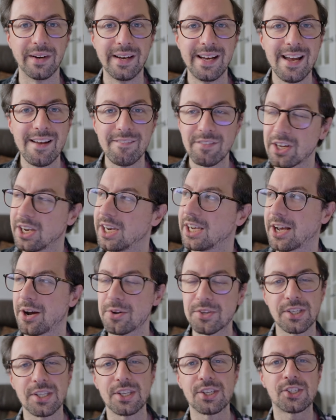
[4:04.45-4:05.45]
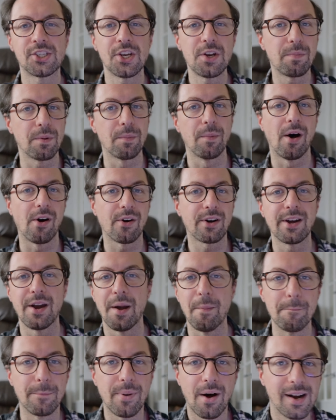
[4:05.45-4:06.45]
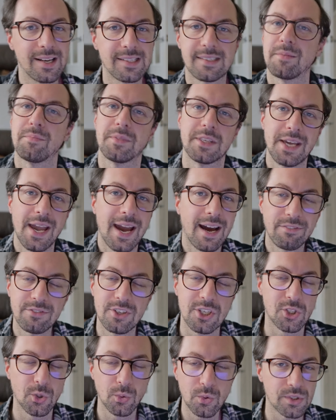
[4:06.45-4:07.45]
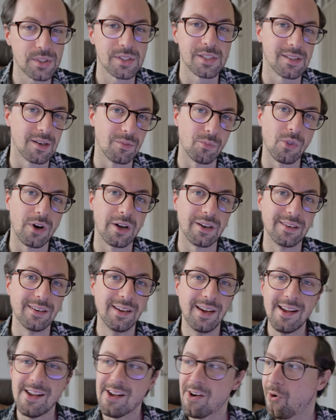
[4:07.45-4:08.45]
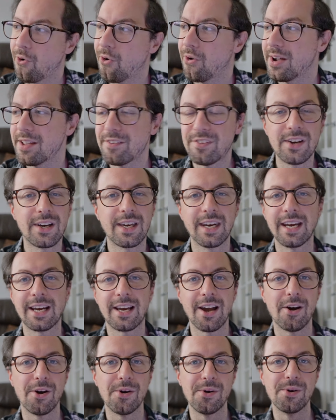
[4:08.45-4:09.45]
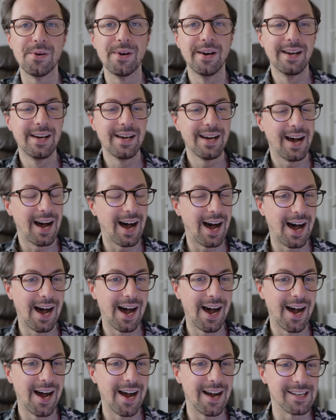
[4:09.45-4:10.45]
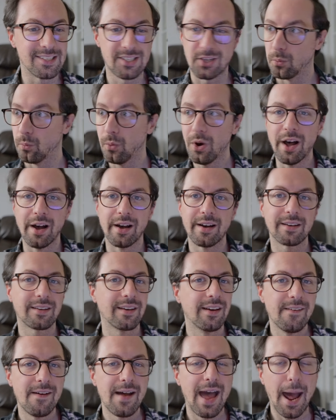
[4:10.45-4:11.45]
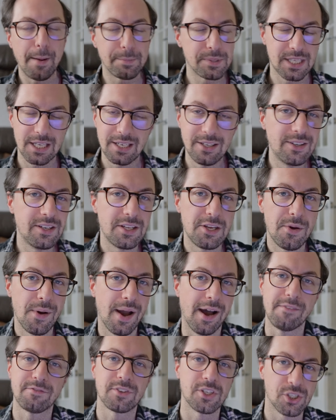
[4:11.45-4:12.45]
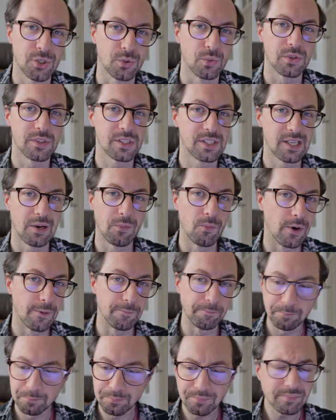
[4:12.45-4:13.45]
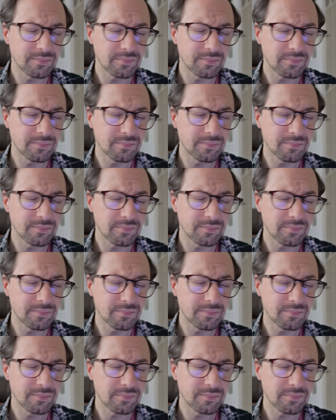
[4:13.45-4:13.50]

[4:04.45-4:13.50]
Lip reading: If you're going to go to the supermarket and buy something, you have to talk to someone. Or if you're going to go to work, absolutely you have to talk to someone.